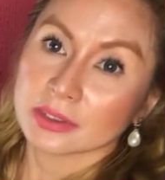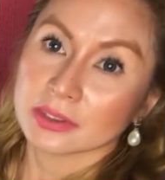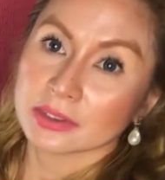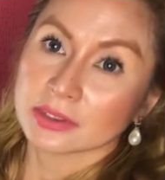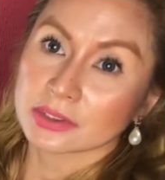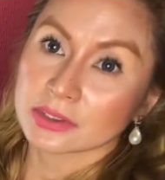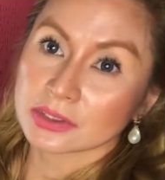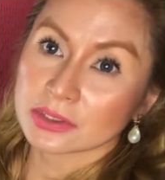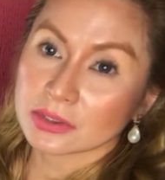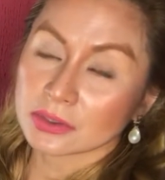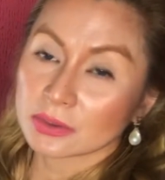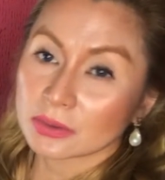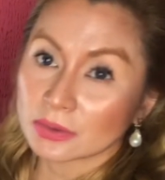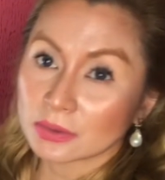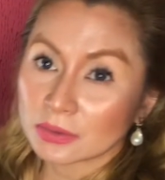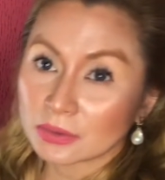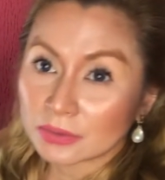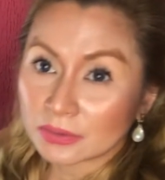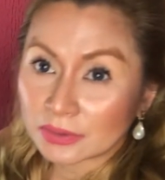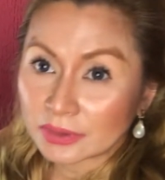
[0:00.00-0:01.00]

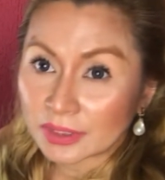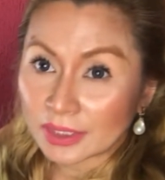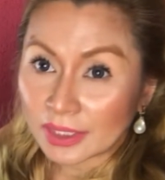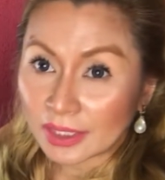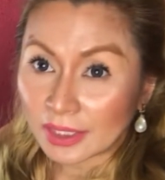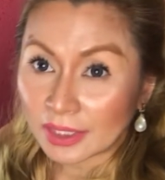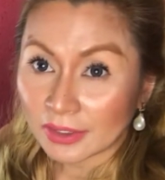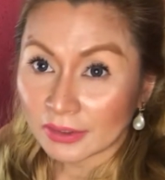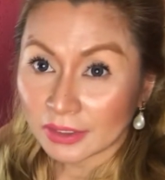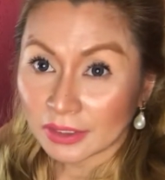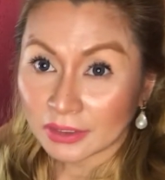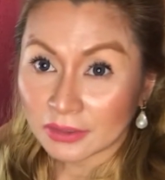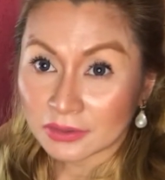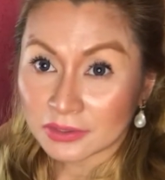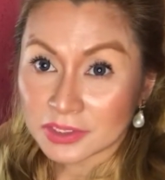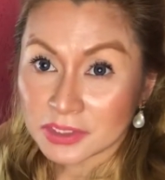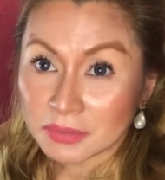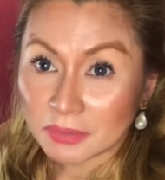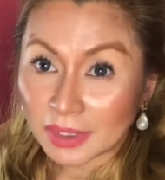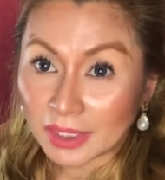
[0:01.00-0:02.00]
So there, it
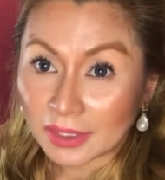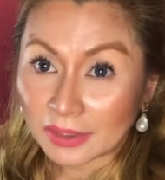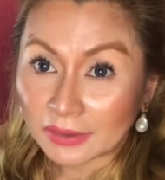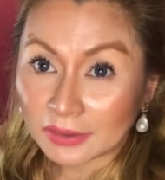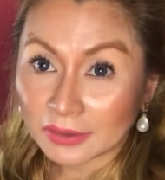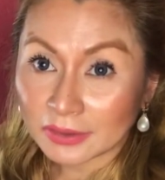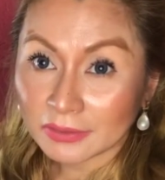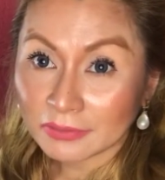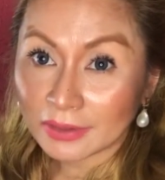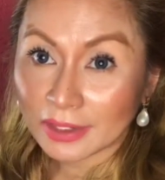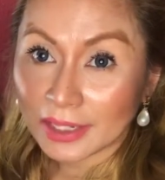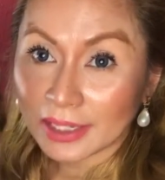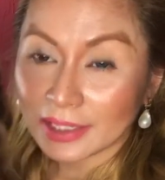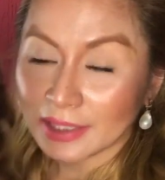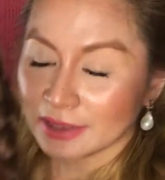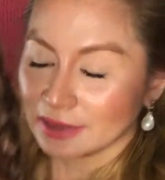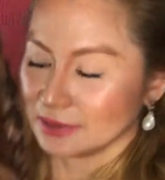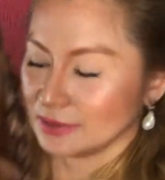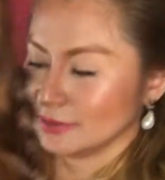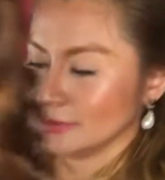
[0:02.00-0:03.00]
looks better, right?
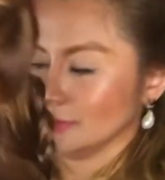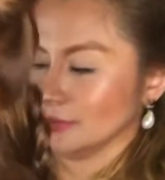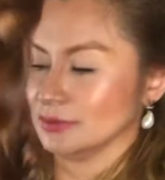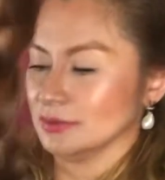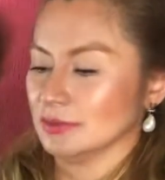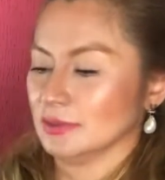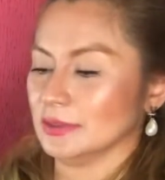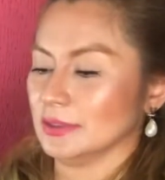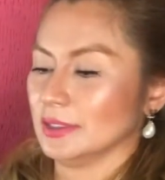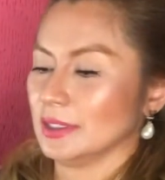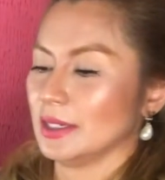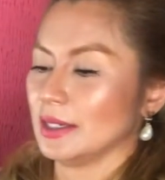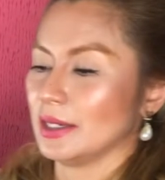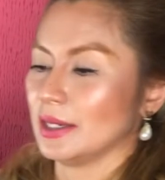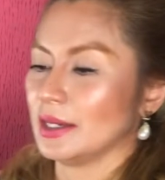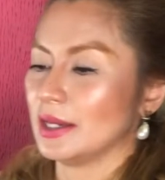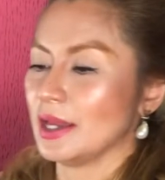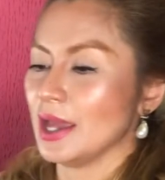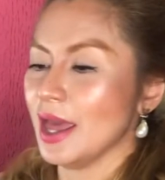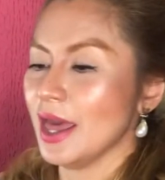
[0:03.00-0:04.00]
Okay,
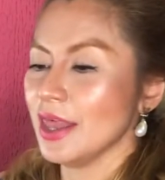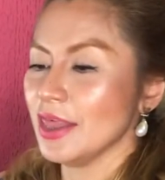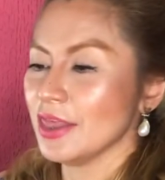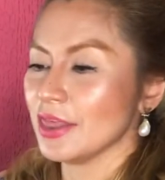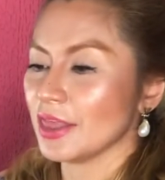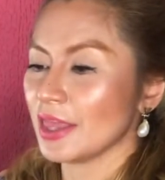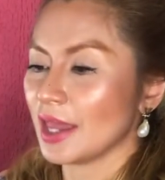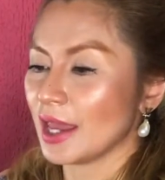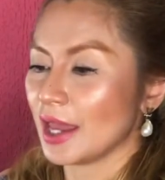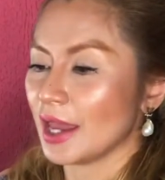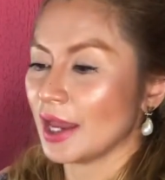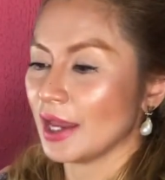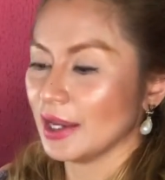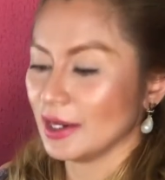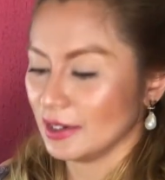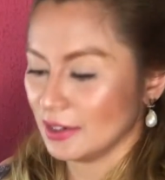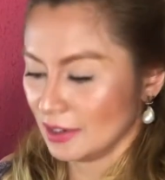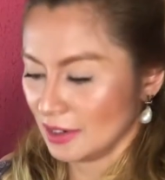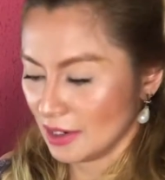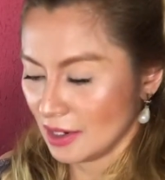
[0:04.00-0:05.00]
and
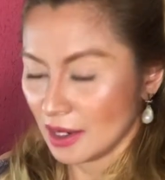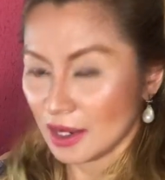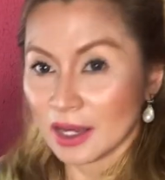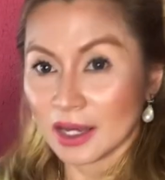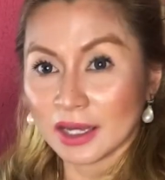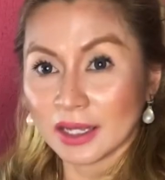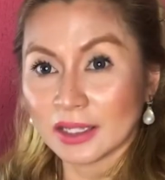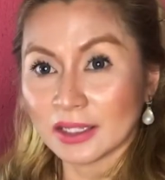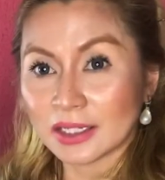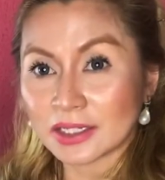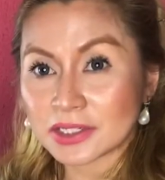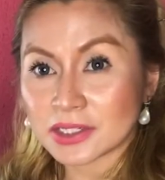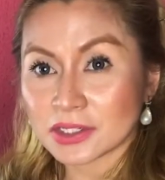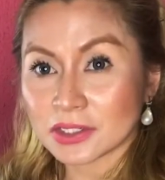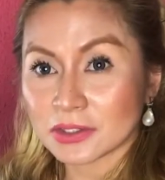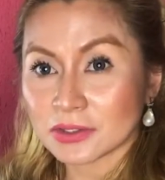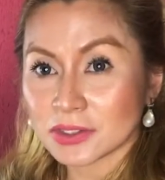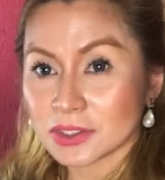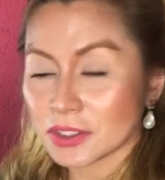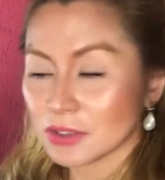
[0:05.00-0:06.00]
then let's
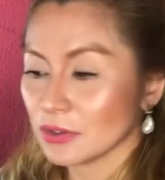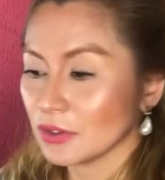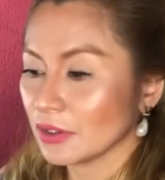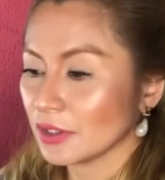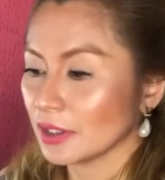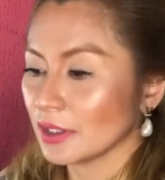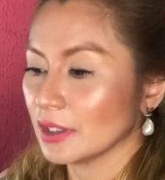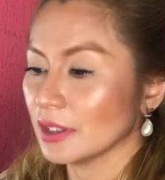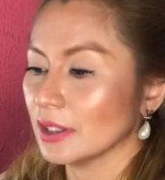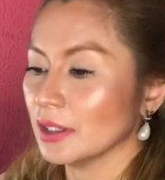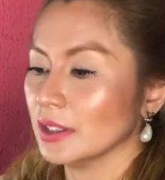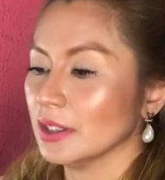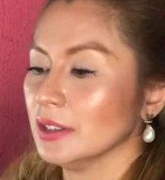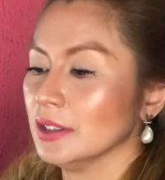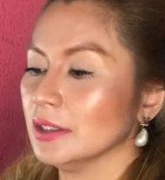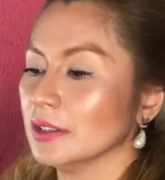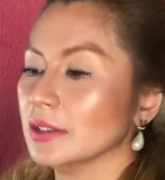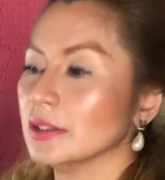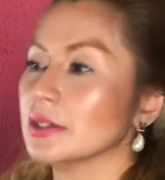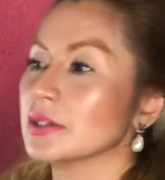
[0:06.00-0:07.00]
go to the
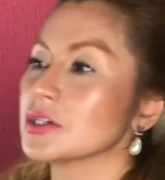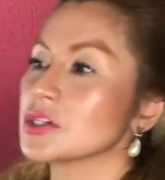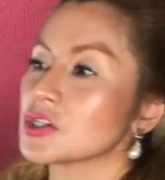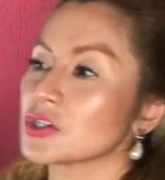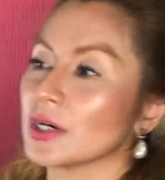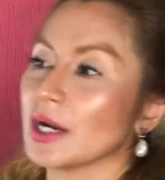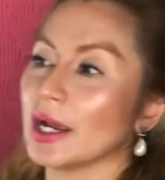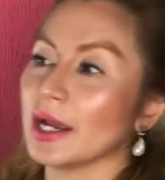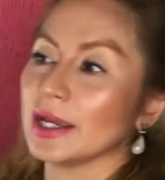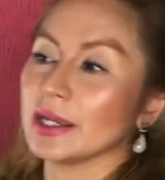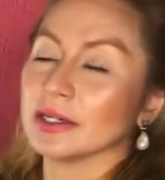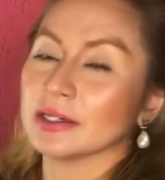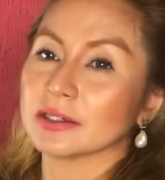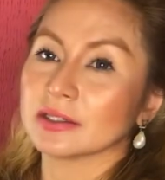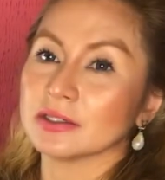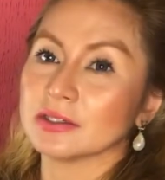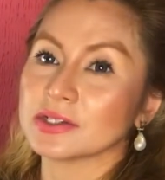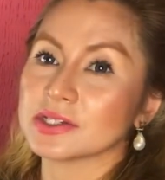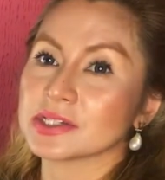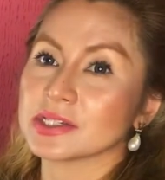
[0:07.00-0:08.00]

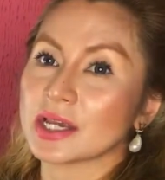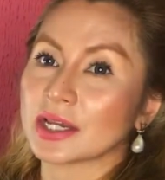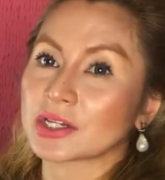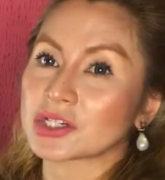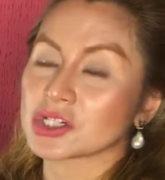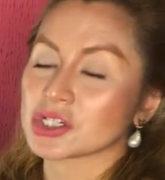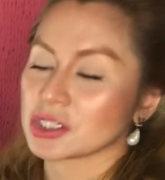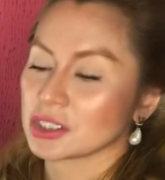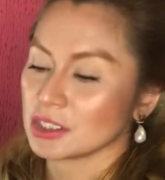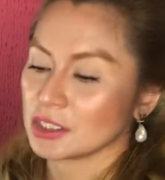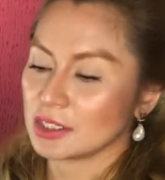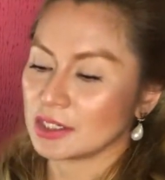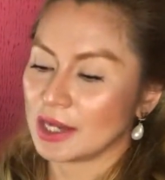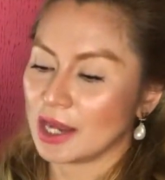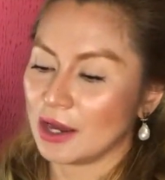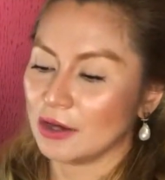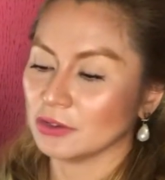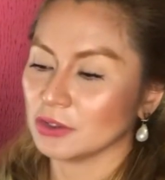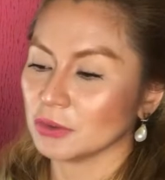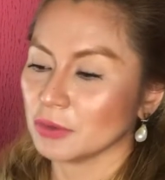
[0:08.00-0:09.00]
triangle section.
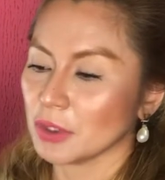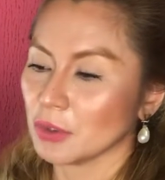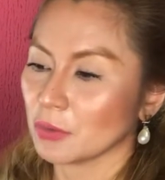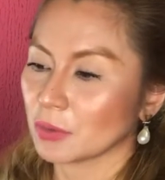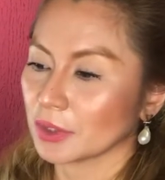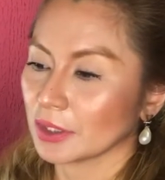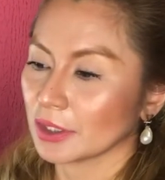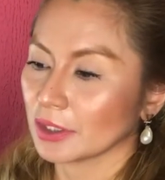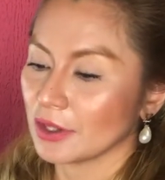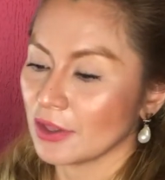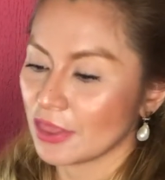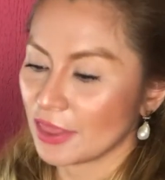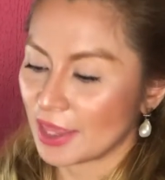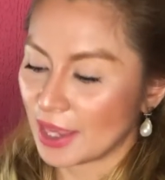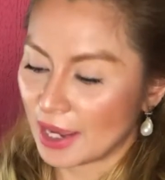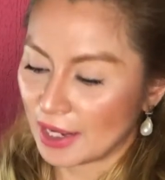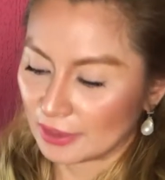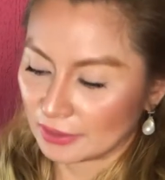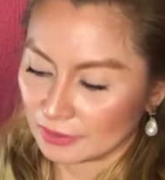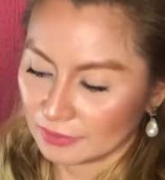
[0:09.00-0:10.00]
How do we work on
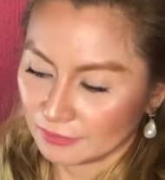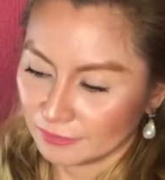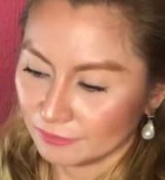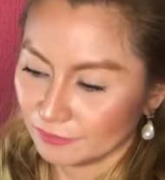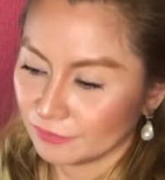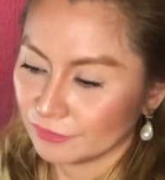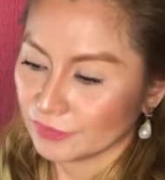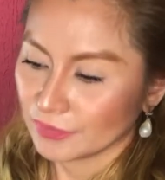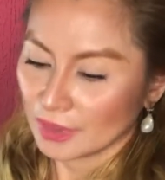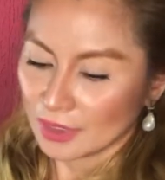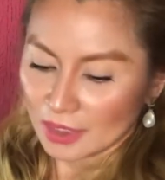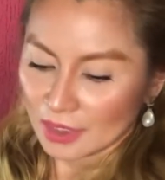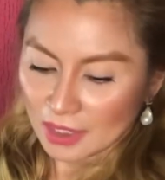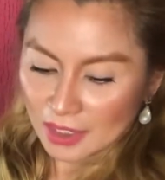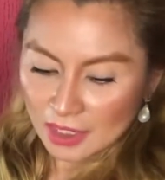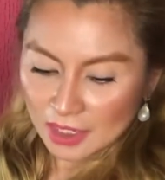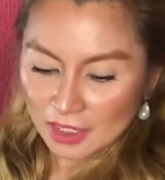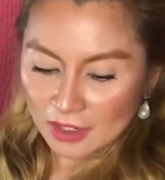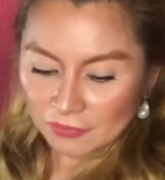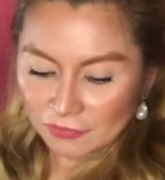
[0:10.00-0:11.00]
that?
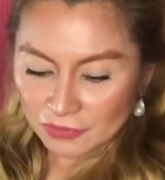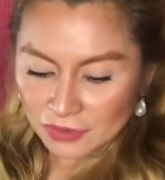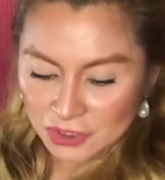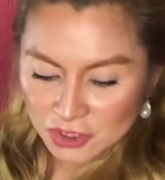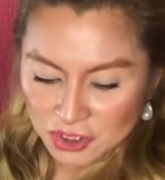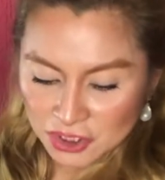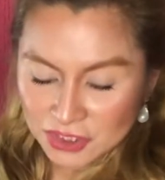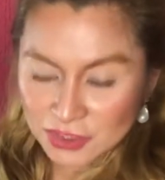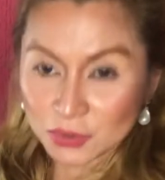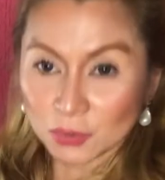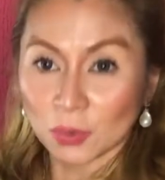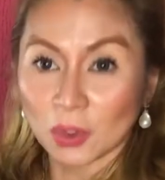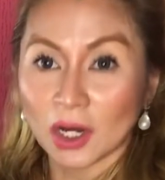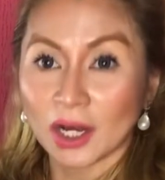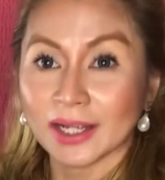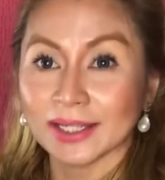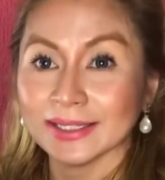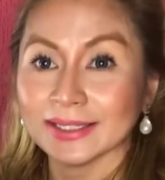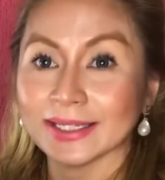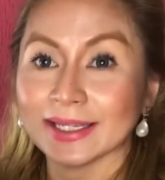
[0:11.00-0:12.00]
If you just
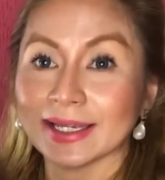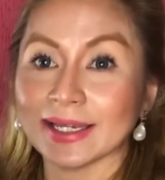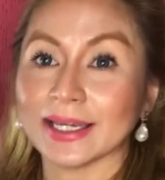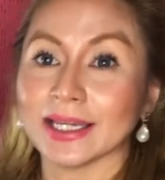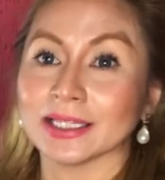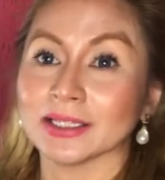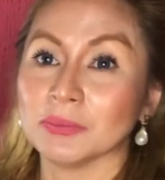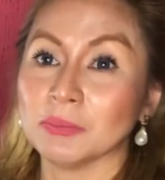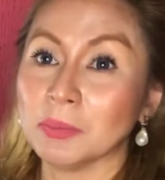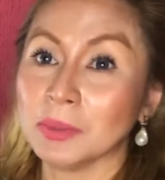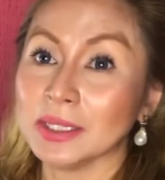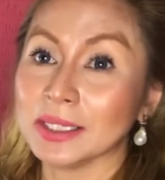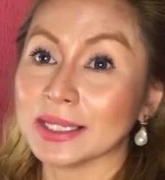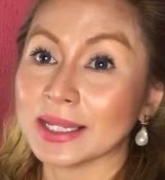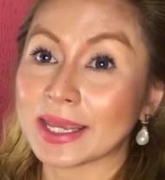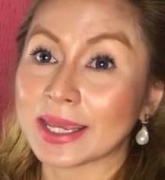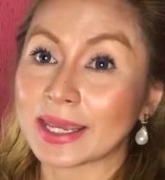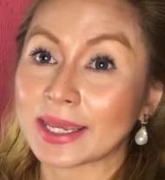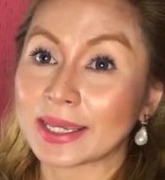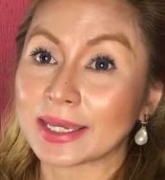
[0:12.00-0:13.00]
want it
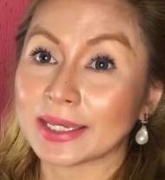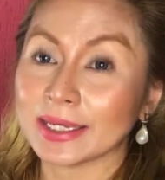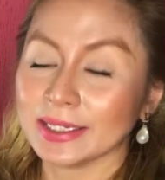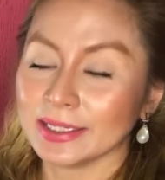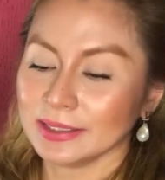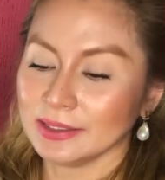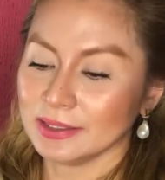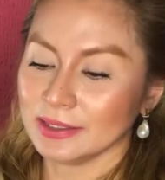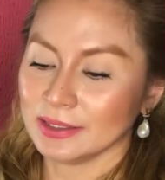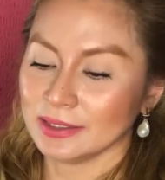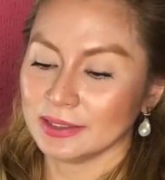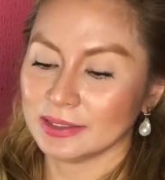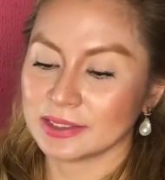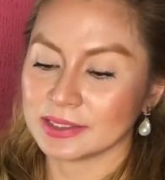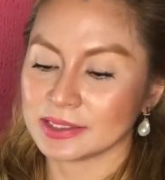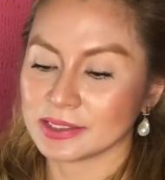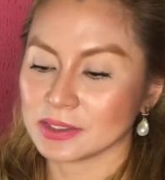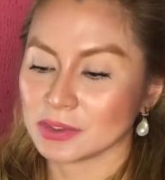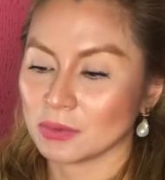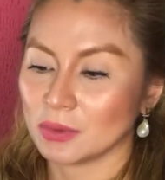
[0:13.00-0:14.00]
plain, this
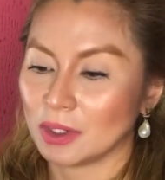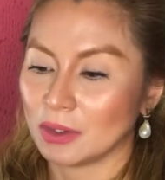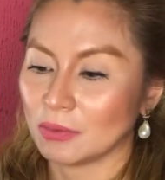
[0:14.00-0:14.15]
is what